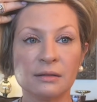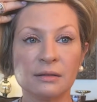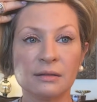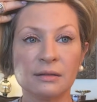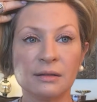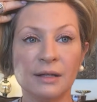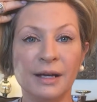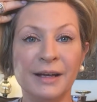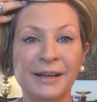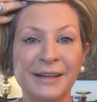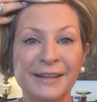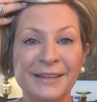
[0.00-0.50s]

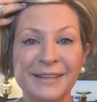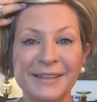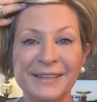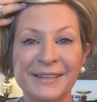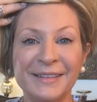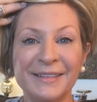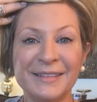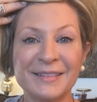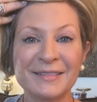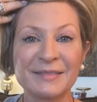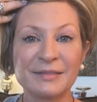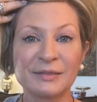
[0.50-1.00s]

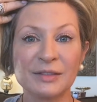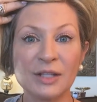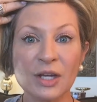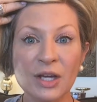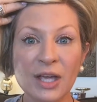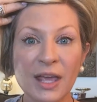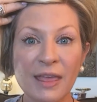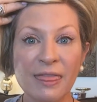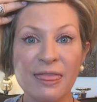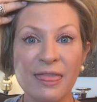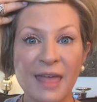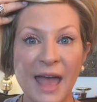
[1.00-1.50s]
Look
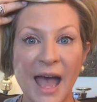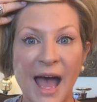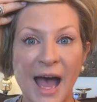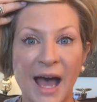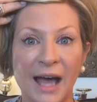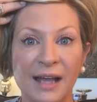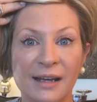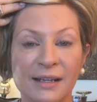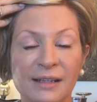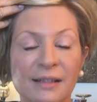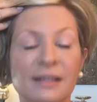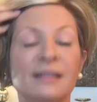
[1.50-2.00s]
at
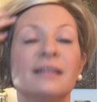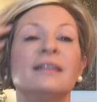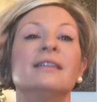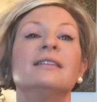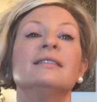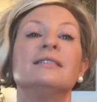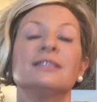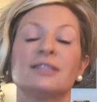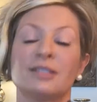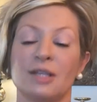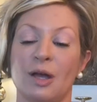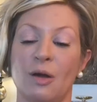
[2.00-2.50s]
that.
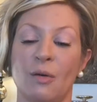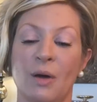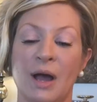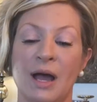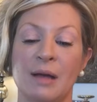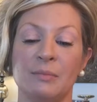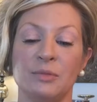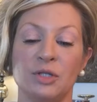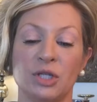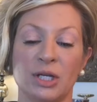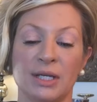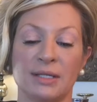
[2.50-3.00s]
So
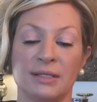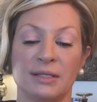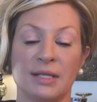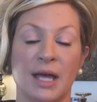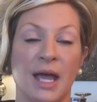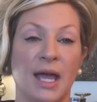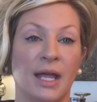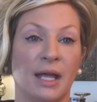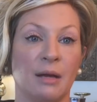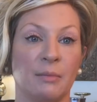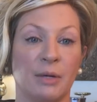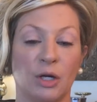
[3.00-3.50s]
I'm just
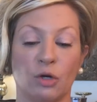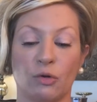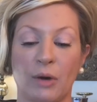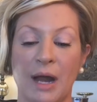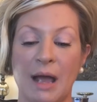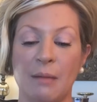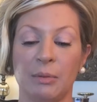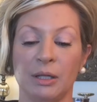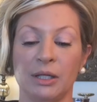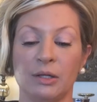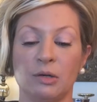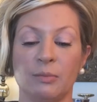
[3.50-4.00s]
saying, I'm gonna
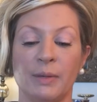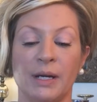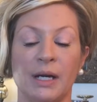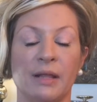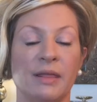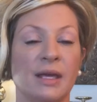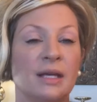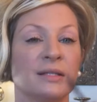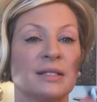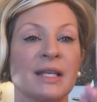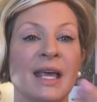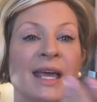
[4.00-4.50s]
grab a little bit of
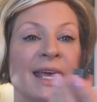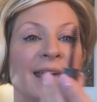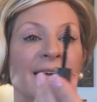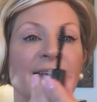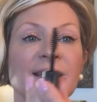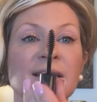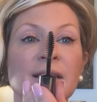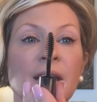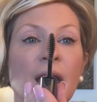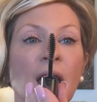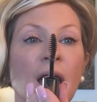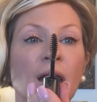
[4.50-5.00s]
this.
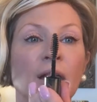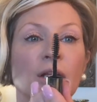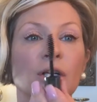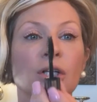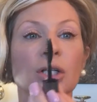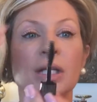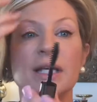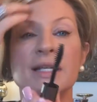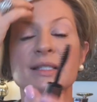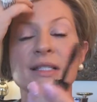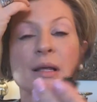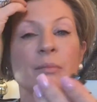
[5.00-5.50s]
It's
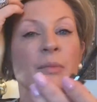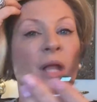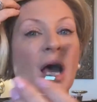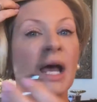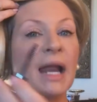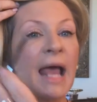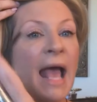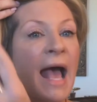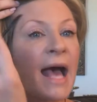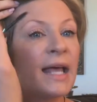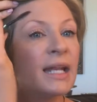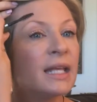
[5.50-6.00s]
colorless. I'm not
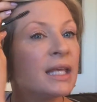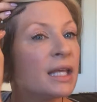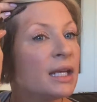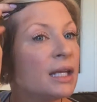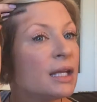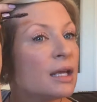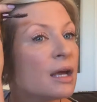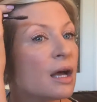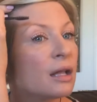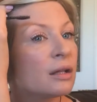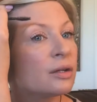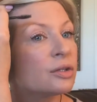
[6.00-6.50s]
adding any
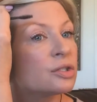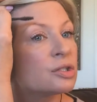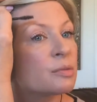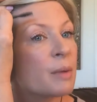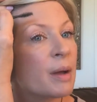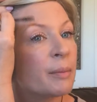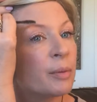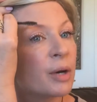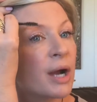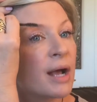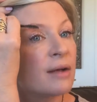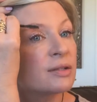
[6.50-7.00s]
color to
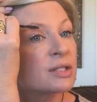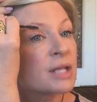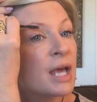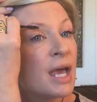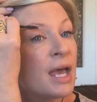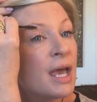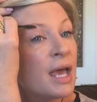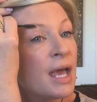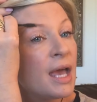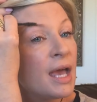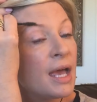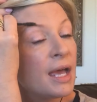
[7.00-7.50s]
my brows.
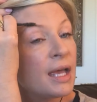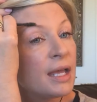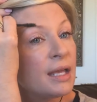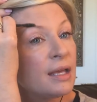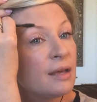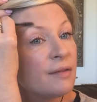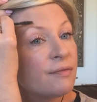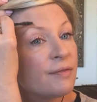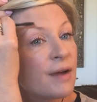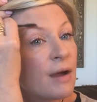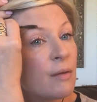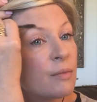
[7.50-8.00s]

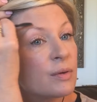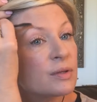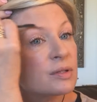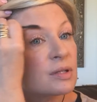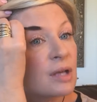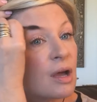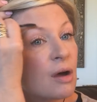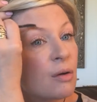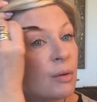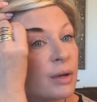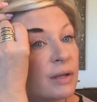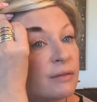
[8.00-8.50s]
If I was
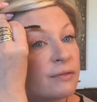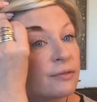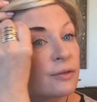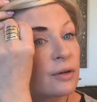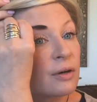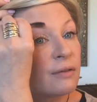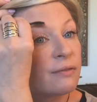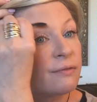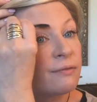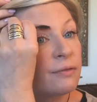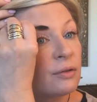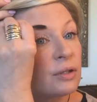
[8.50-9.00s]
going for
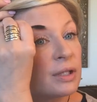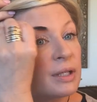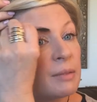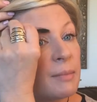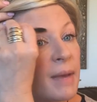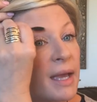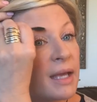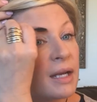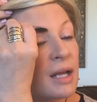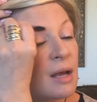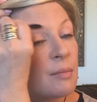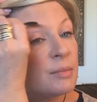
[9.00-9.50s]
a fully
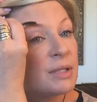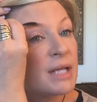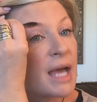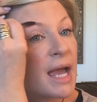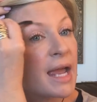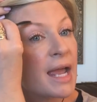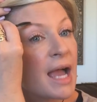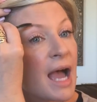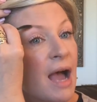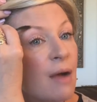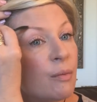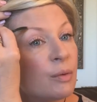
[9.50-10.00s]
made up
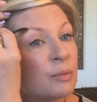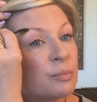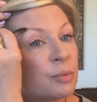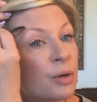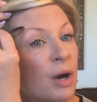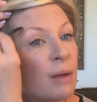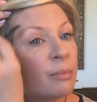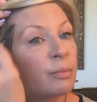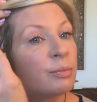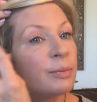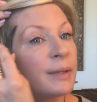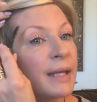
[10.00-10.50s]
day, I would
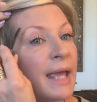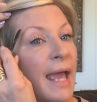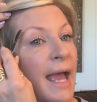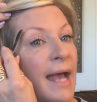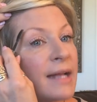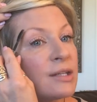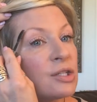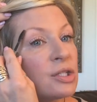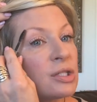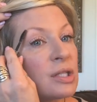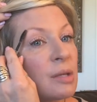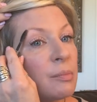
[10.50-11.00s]
probably
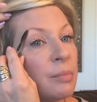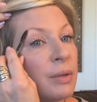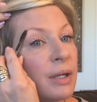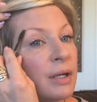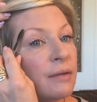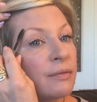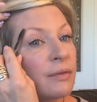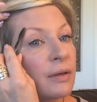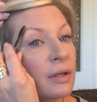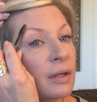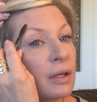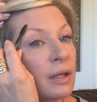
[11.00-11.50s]
add just a
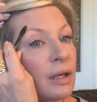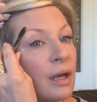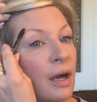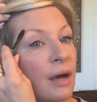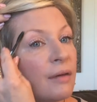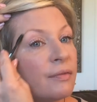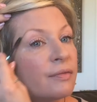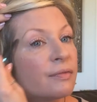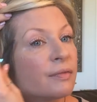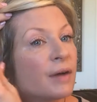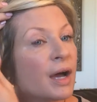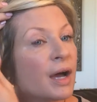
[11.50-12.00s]
bit of